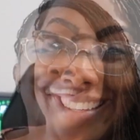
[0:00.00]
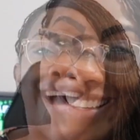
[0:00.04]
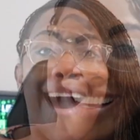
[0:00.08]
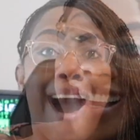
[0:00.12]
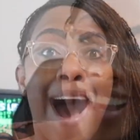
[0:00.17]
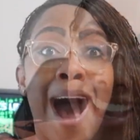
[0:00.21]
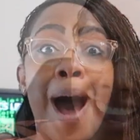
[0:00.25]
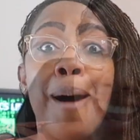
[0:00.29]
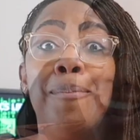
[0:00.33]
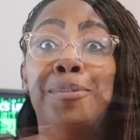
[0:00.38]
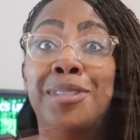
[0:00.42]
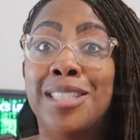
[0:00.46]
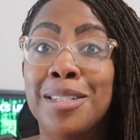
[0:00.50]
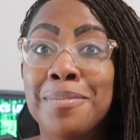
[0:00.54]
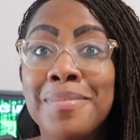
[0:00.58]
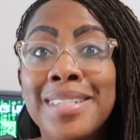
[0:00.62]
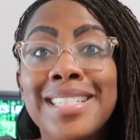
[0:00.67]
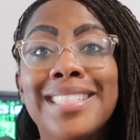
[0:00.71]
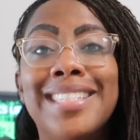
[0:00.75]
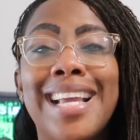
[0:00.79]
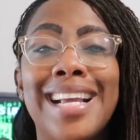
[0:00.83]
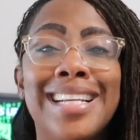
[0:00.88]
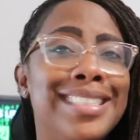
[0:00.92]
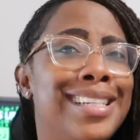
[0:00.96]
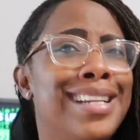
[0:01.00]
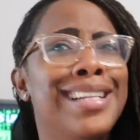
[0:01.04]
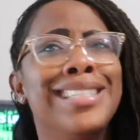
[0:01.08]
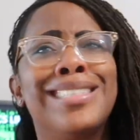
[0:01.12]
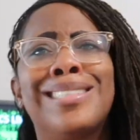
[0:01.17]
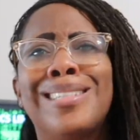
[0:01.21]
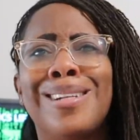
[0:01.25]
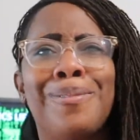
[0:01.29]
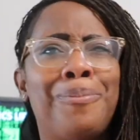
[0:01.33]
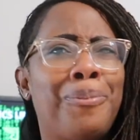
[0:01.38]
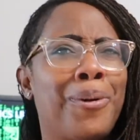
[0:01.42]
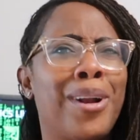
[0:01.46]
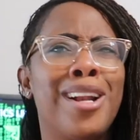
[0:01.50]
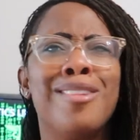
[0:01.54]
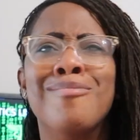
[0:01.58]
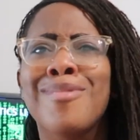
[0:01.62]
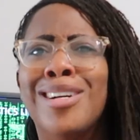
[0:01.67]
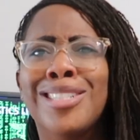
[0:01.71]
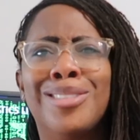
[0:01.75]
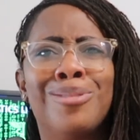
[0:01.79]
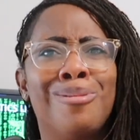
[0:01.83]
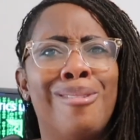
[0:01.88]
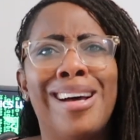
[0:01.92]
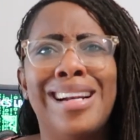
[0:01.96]
optimization is pretty
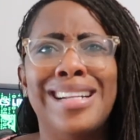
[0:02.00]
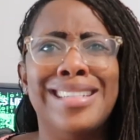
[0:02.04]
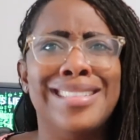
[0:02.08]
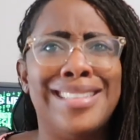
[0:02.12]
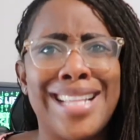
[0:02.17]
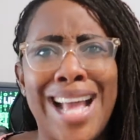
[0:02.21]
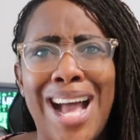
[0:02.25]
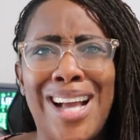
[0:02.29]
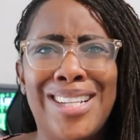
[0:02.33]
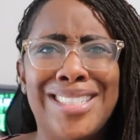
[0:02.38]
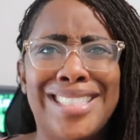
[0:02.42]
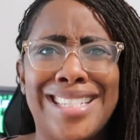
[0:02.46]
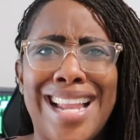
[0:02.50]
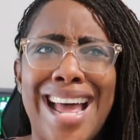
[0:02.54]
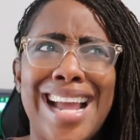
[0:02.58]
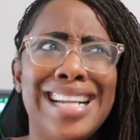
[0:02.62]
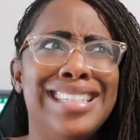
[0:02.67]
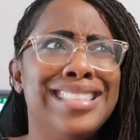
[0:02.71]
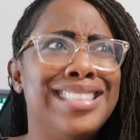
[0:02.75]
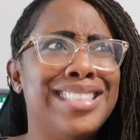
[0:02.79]
much what it sounds like.